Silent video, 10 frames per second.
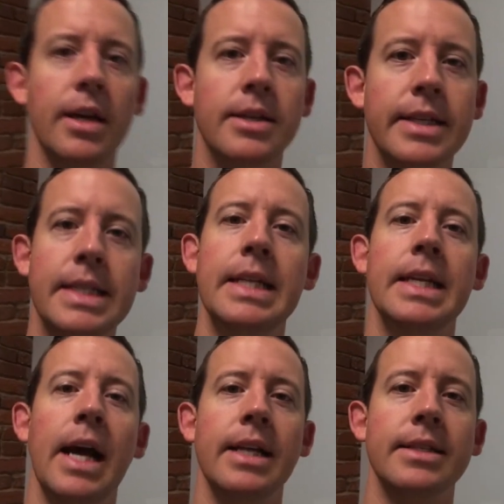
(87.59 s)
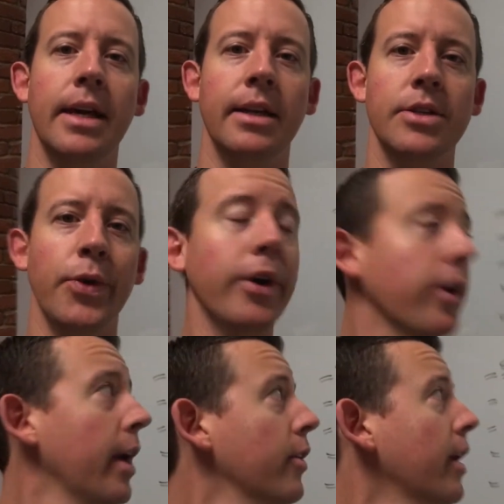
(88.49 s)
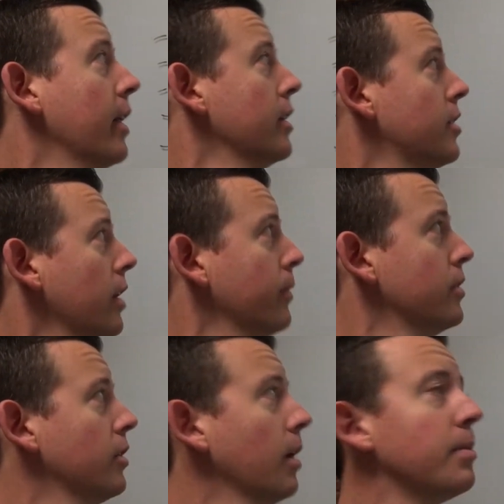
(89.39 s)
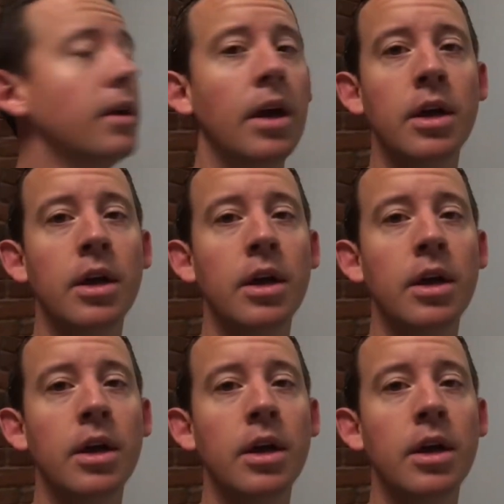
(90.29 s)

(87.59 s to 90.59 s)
60 to 90 seconds. So we're like, okay, great, let's start off with a script.